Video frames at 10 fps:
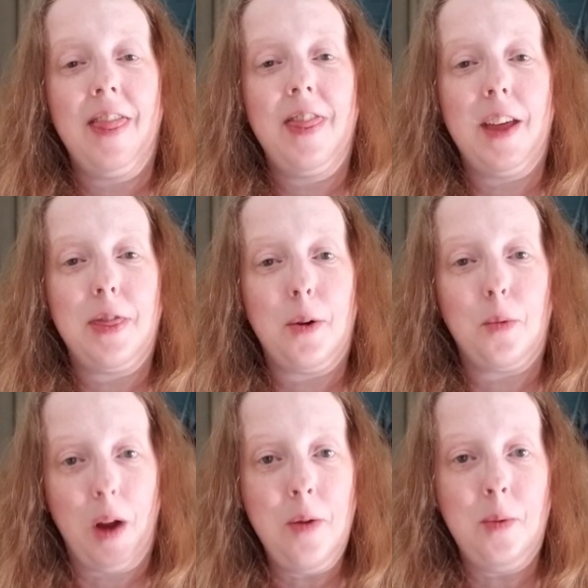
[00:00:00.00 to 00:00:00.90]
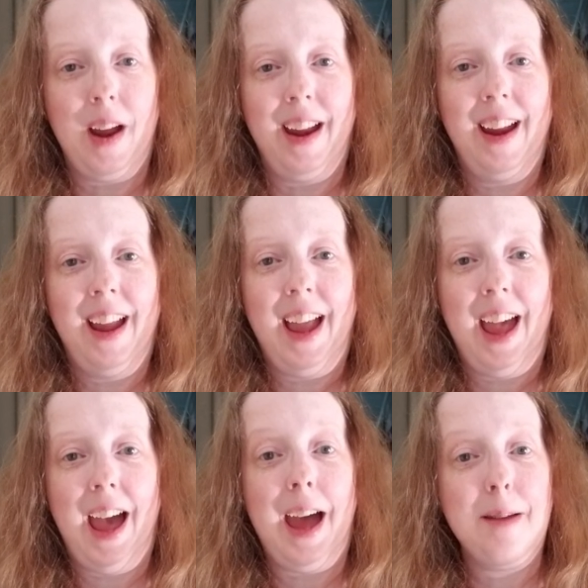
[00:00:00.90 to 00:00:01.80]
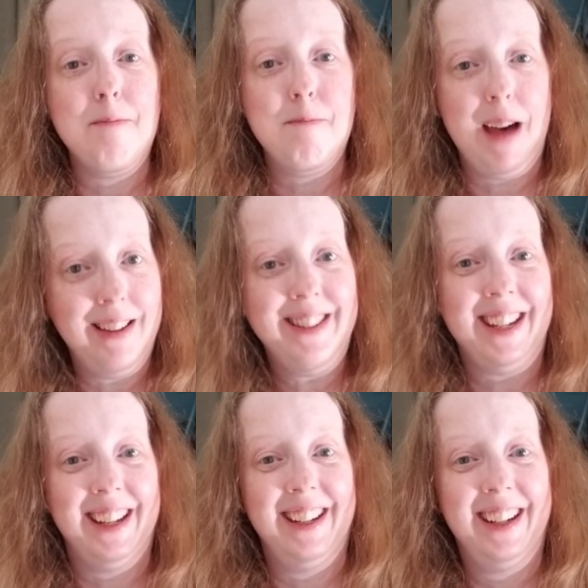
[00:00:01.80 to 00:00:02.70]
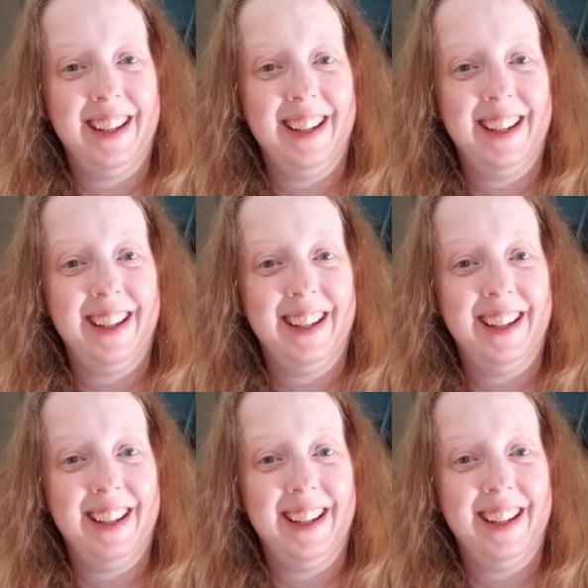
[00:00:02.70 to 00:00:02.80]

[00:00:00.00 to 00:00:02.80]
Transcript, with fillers: that the runway had melted.